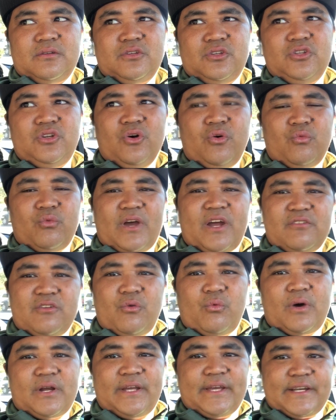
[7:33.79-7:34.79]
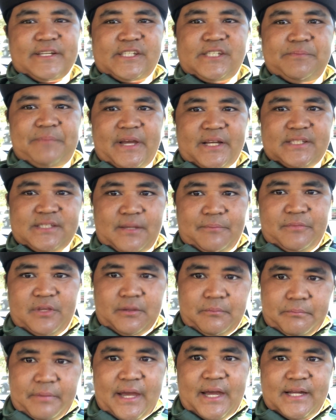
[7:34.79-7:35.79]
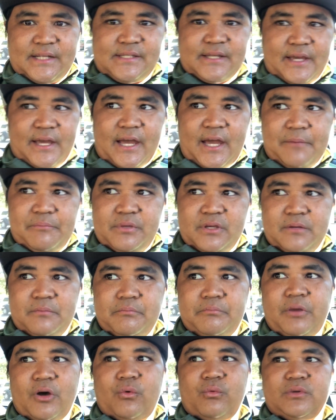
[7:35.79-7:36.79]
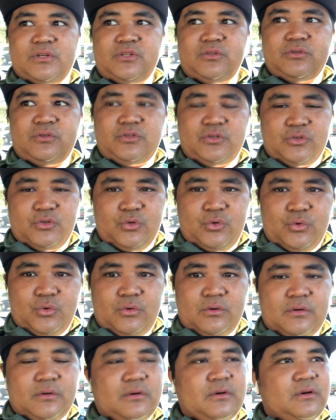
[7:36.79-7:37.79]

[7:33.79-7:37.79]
you don't ever want to expect something bad to happen, but when you do,